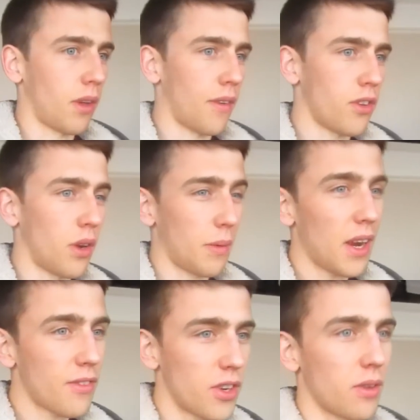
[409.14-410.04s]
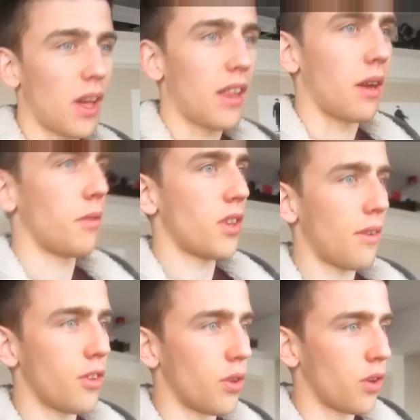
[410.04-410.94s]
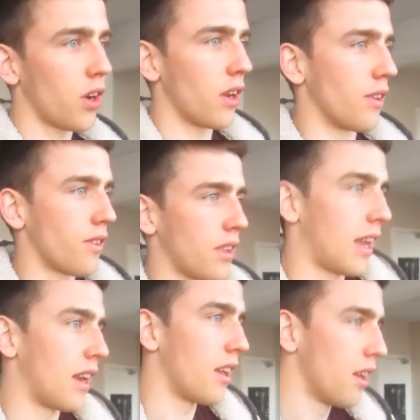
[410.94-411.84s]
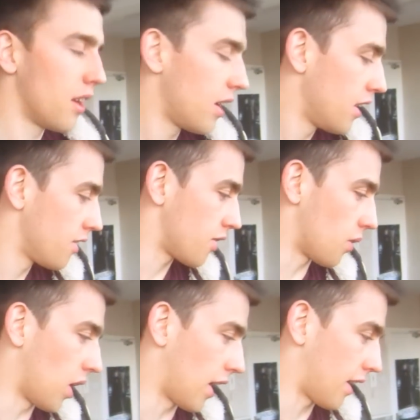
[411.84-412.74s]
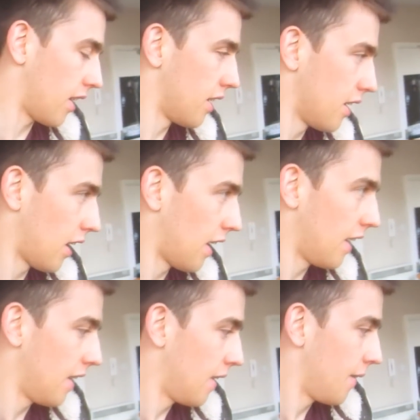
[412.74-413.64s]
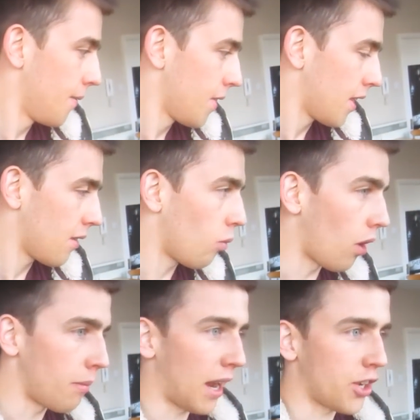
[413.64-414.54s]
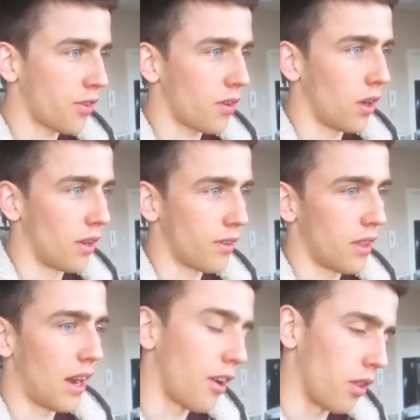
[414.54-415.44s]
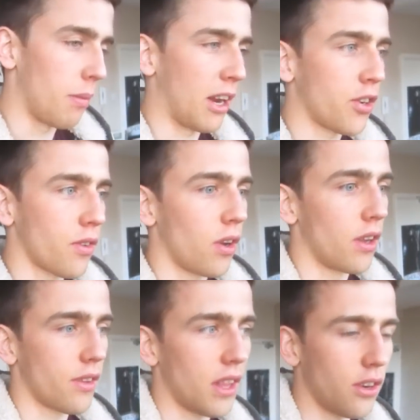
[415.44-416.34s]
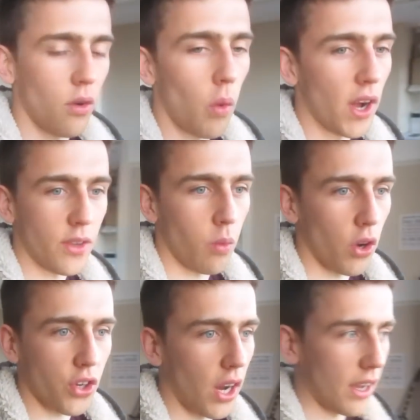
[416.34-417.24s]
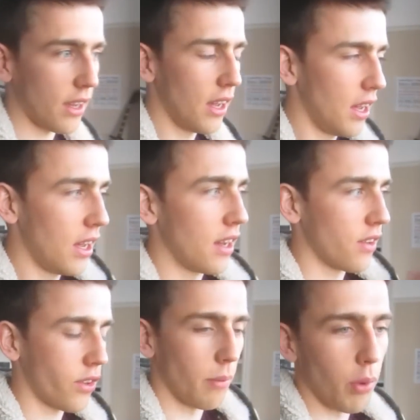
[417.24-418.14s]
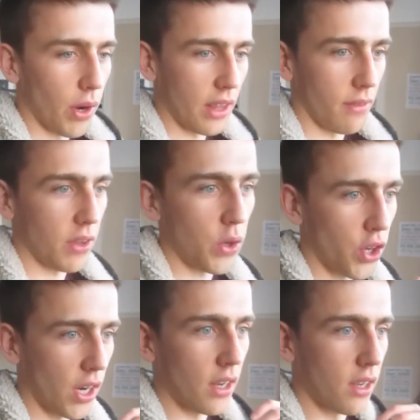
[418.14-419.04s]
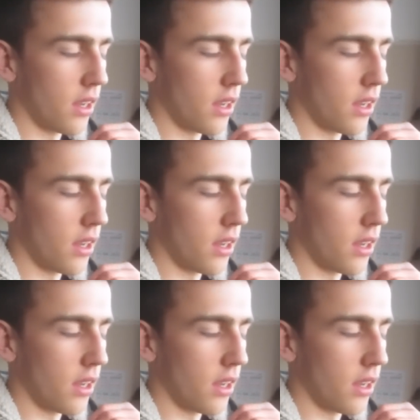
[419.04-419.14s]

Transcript: I'm going to have to do. I'm going to have to do that, though. I'm just going to have to do colours and then do, like, one batch of colours and then another batch of colours and then do a whites wash, like, at some point in the future